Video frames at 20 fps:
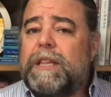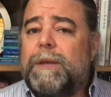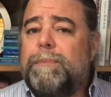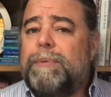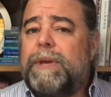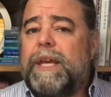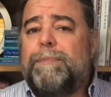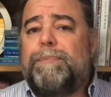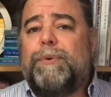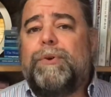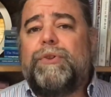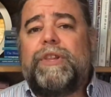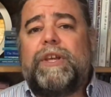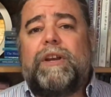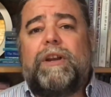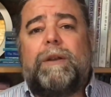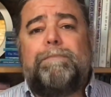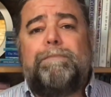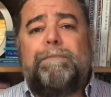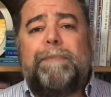people that
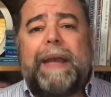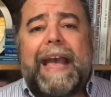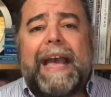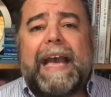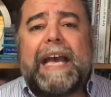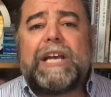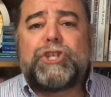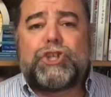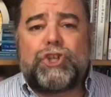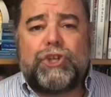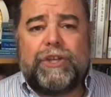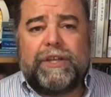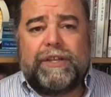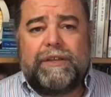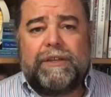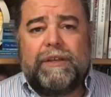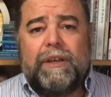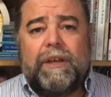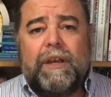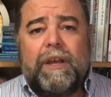are passionate
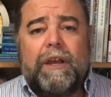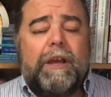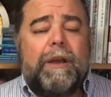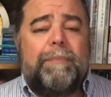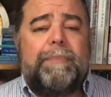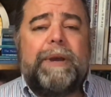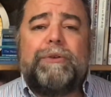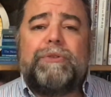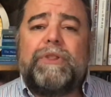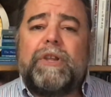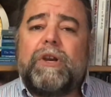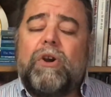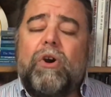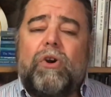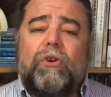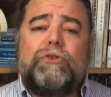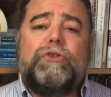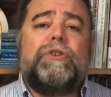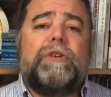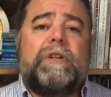about the
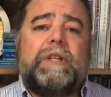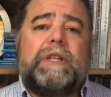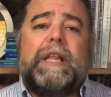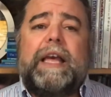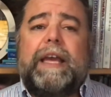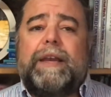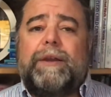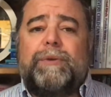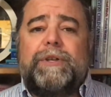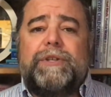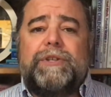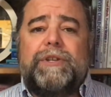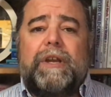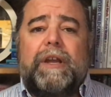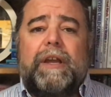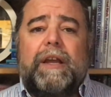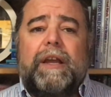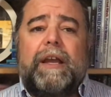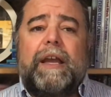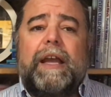culture and language
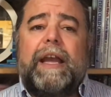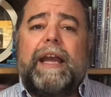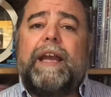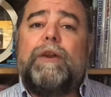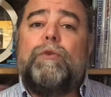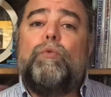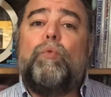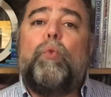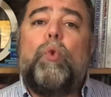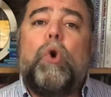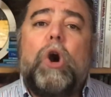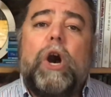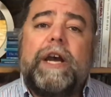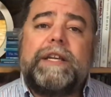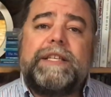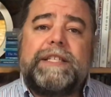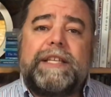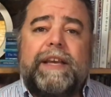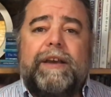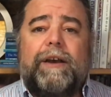and
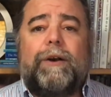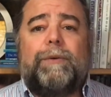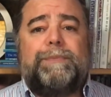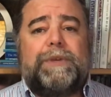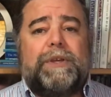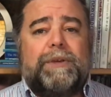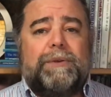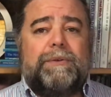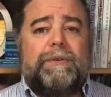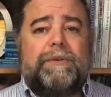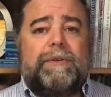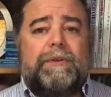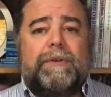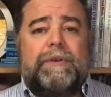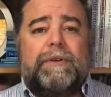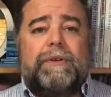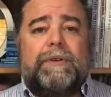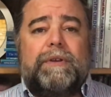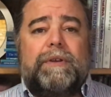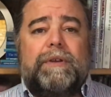want to help you.
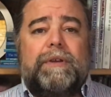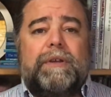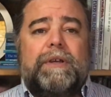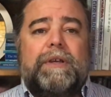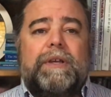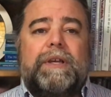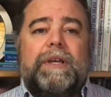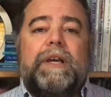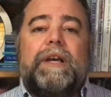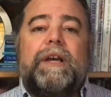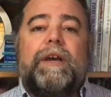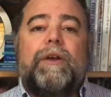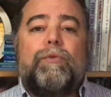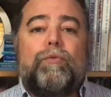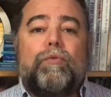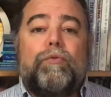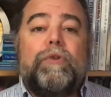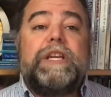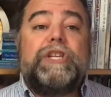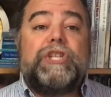
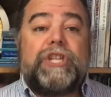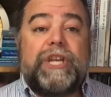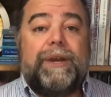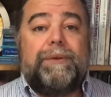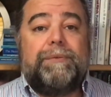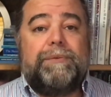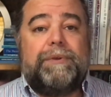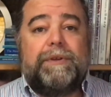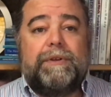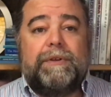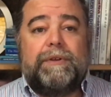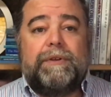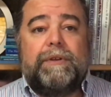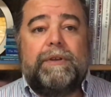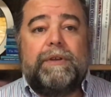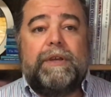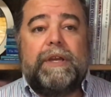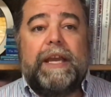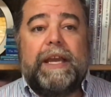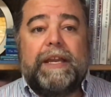Reach out
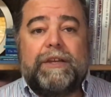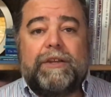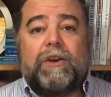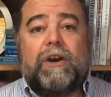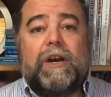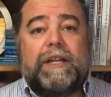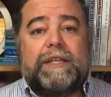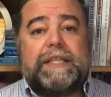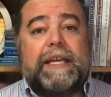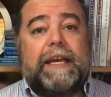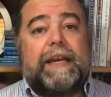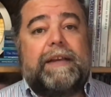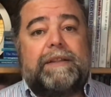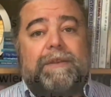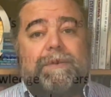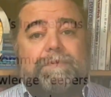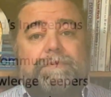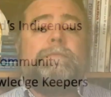and contact them.